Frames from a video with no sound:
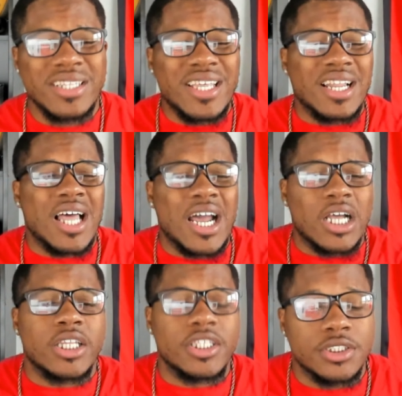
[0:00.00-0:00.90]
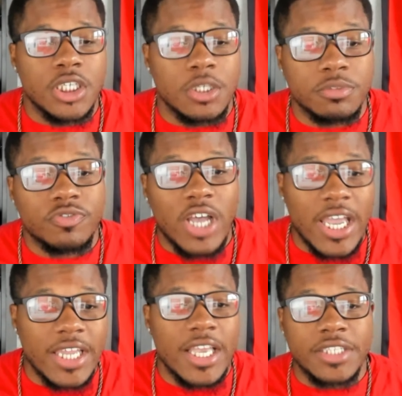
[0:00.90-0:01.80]
that a lot of other teams
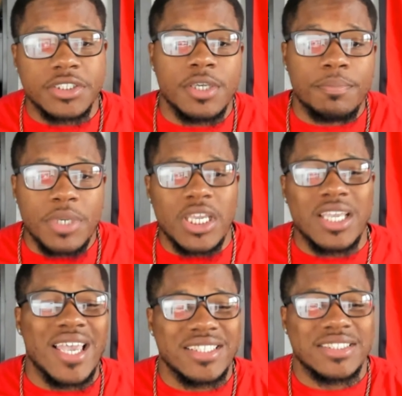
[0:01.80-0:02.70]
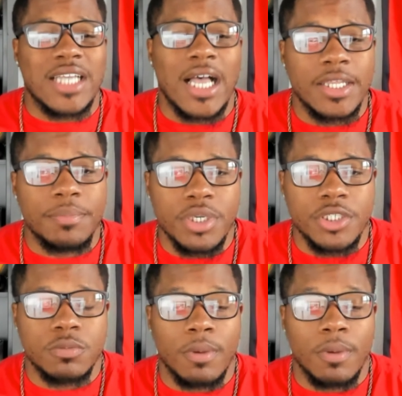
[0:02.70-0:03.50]
find as can be a solid piece.